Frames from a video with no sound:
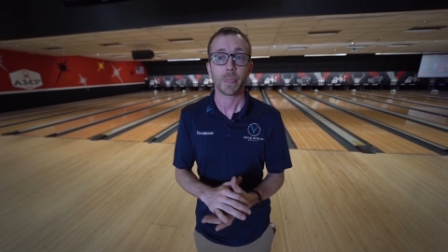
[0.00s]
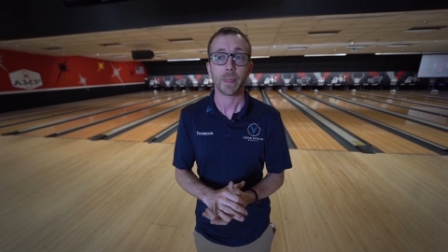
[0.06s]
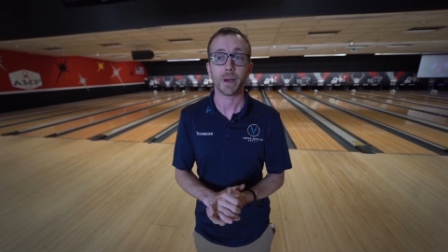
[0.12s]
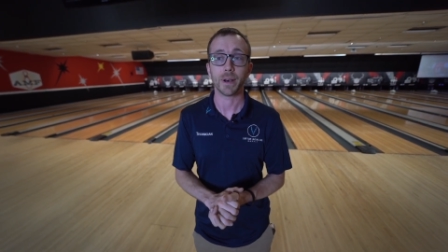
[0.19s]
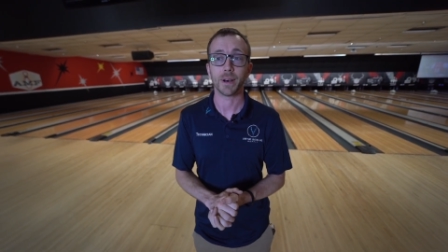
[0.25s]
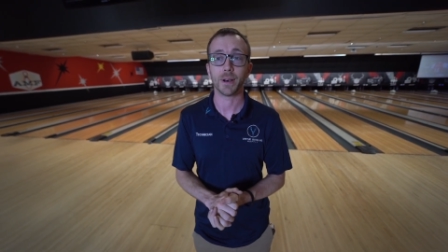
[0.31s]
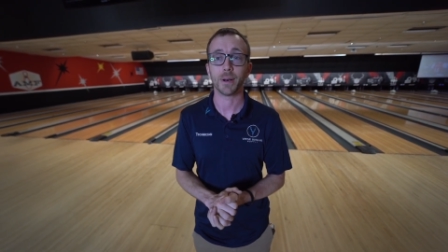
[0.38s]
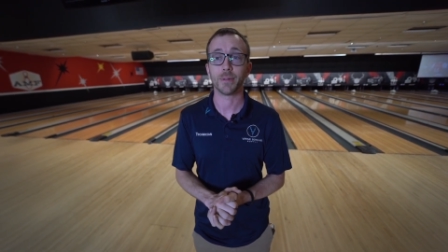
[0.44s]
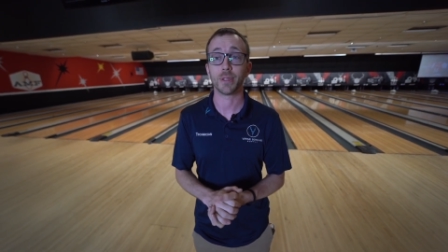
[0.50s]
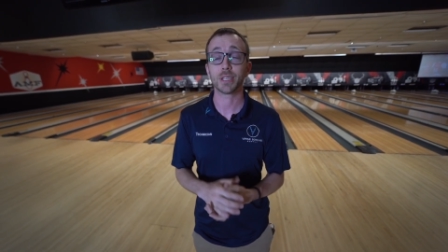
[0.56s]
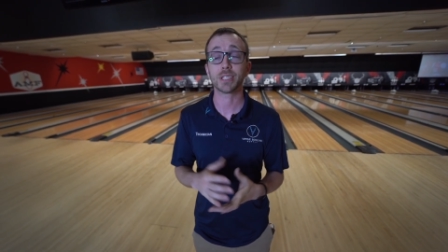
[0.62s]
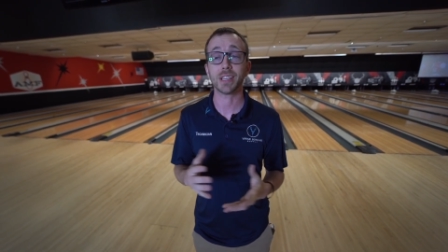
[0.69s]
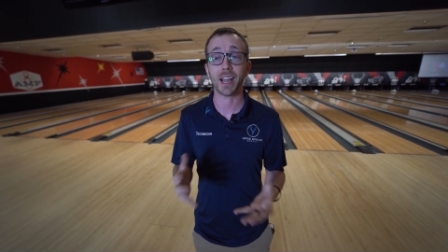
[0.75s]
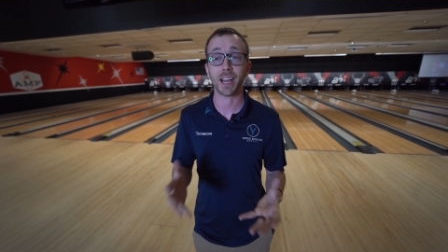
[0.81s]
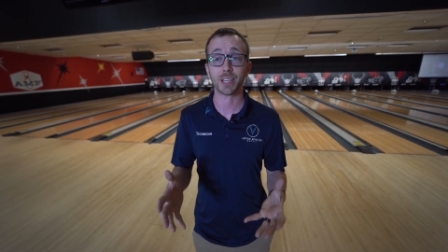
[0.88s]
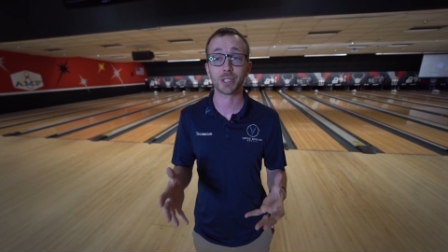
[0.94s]
Uh,
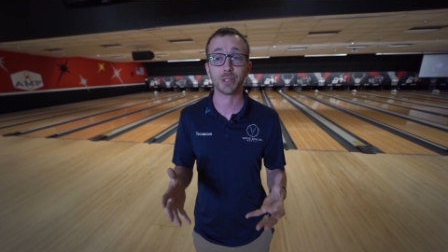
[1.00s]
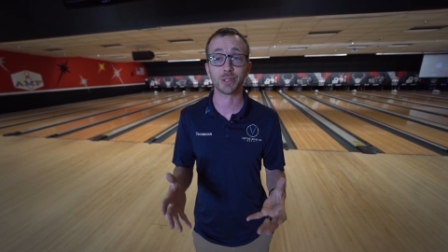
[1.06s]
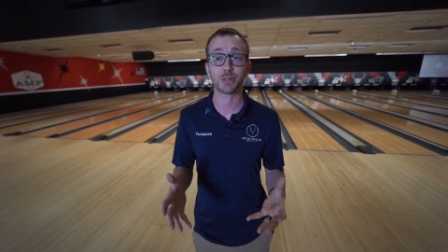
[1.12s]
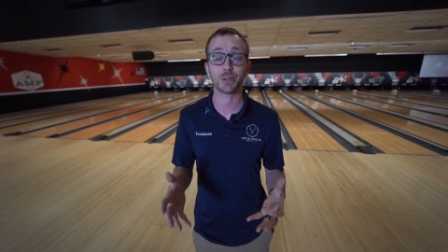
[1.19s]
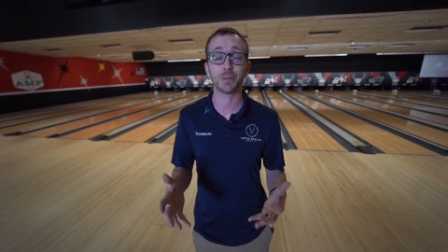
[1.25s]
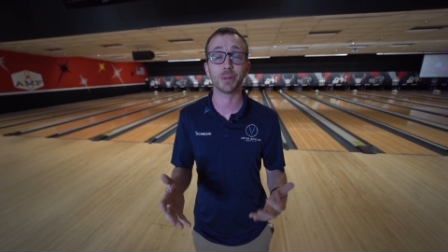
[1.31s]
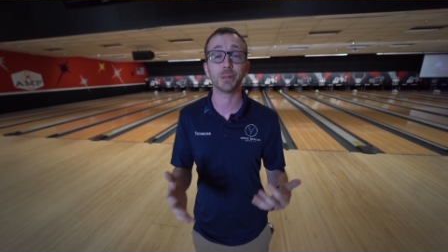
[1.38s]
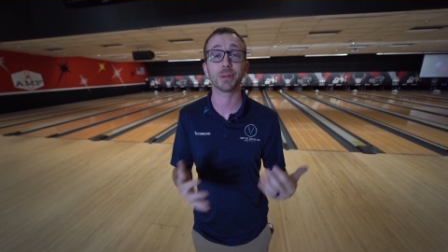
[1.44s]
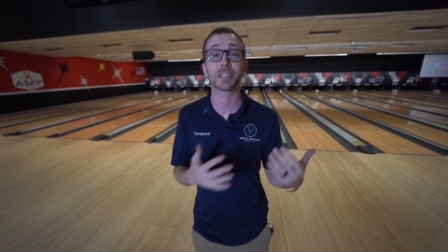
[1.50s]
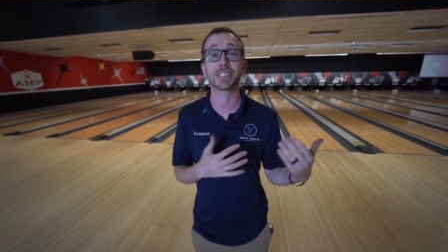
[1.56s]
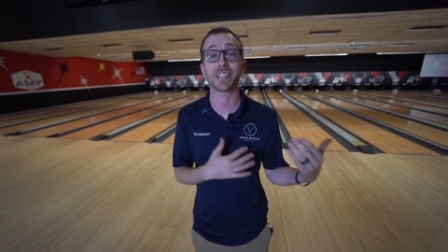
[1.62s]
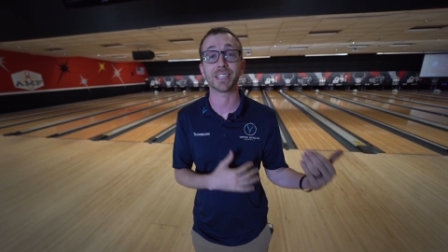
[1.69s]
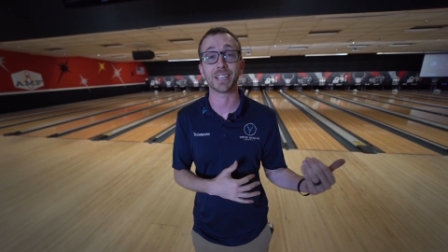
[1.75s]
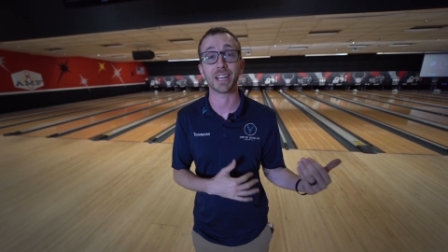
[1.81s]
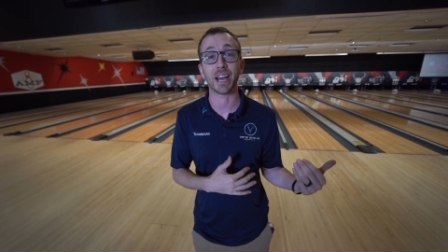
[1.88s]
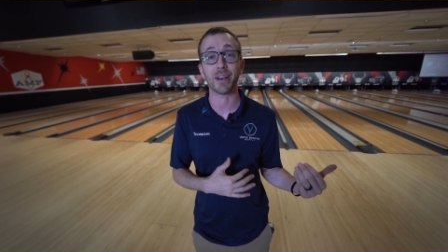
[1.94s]
this Nationals for me, because I
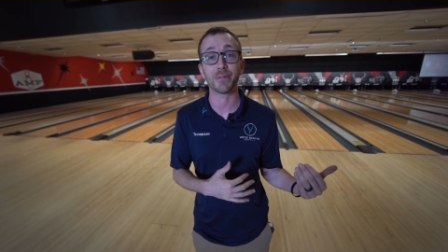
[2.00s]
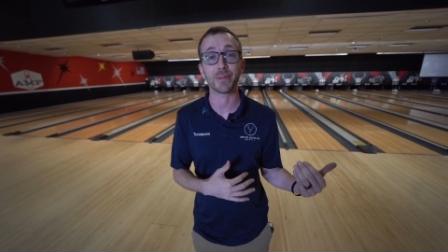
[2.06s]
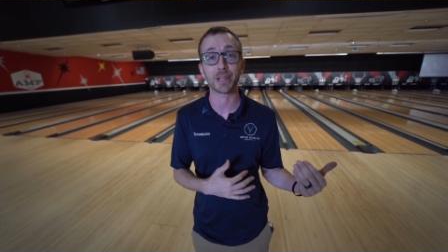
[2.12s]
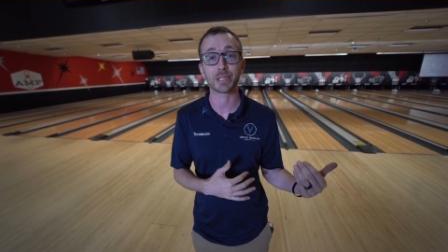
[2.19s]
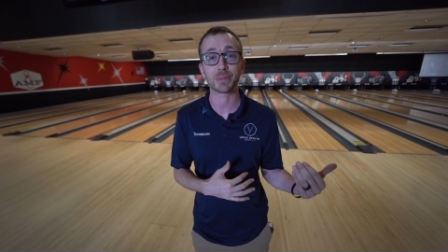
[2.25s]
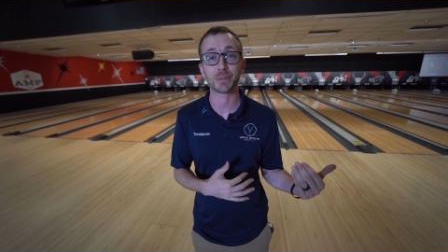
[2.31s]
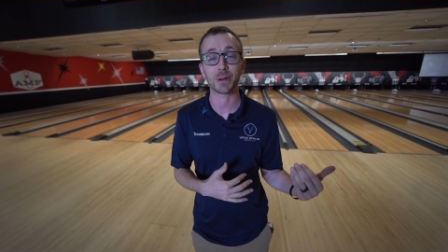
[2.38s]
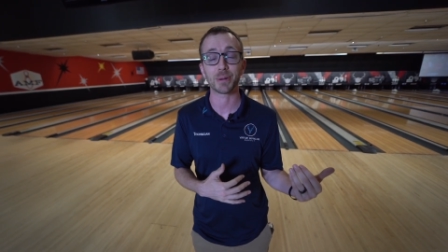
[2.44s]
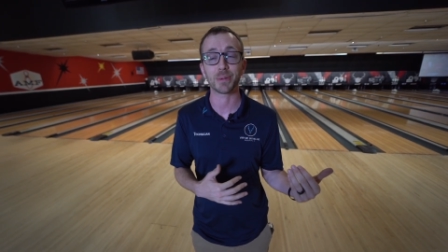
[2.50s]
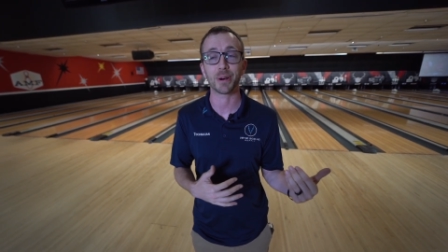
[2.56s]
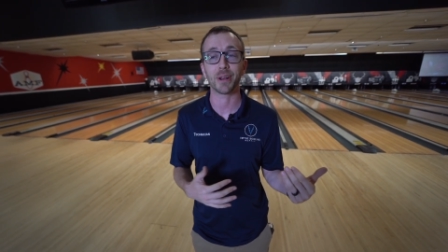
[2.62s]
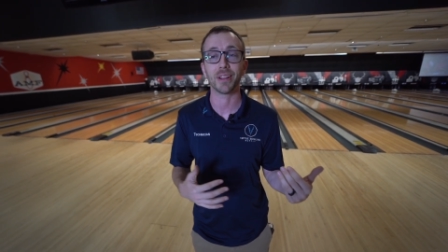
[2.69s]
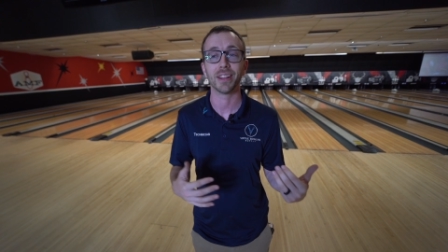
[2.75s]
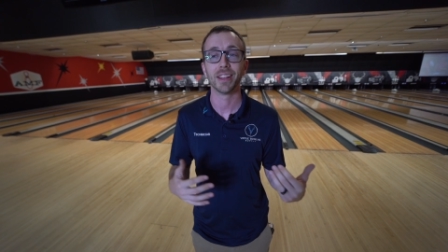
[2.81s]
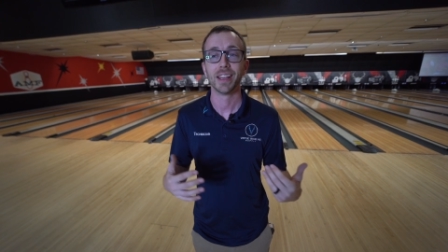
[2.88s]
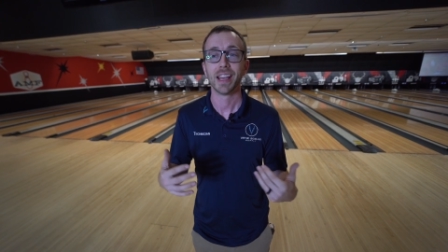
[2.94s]
didn't have my spare
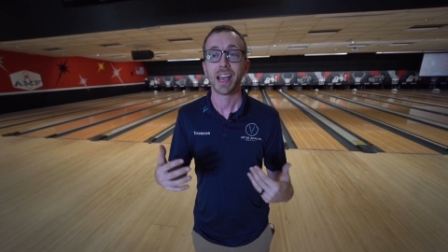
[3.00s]
ball,